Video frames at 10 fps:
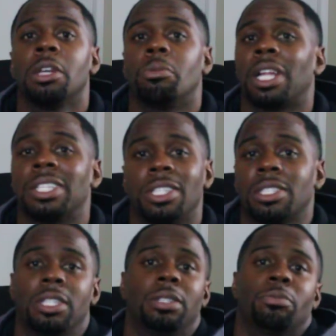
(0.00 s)
but I
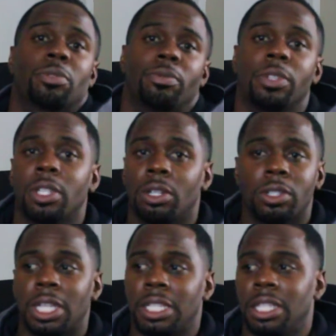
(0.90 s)
just couldn't, you know,
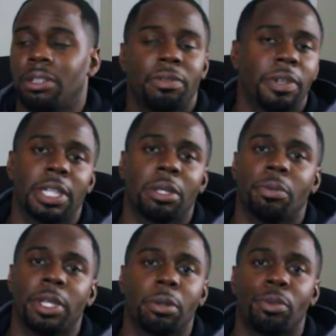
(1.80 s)
they didn't fit in a
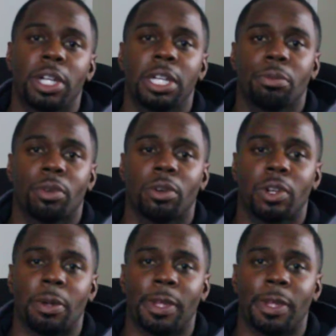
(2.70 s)
breeding program.